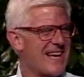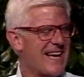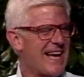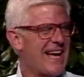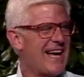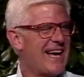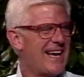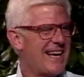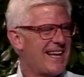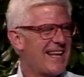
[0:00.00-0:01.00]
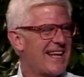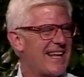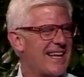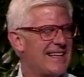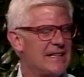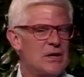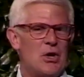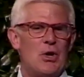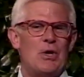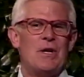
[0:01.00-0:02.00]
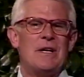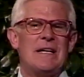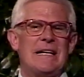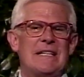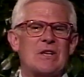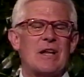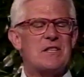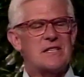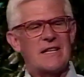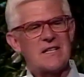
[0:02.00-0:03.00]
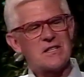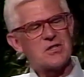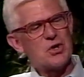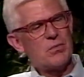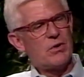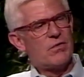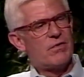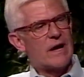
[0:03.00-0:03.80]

it's, uh, it's pretty important to start paying attention. So let's, let's assume you've